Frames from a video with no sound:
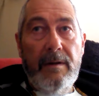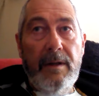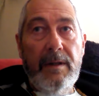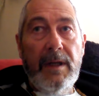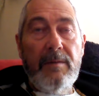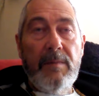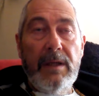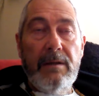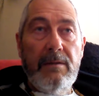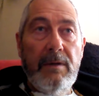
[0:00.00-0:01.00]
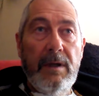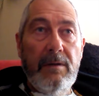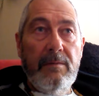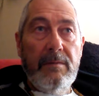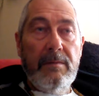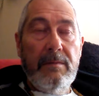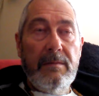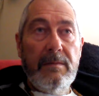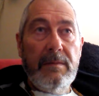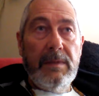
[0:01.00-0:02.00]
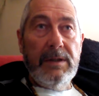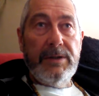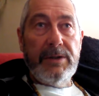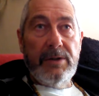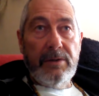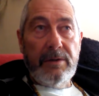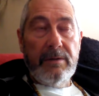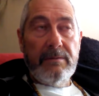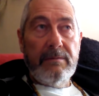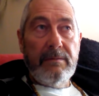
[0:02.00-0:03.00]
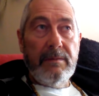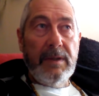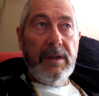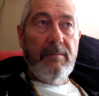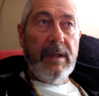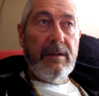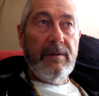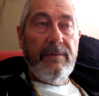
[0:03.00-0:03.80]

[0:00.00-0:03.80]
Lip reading: then that mental realm is stuck in a mental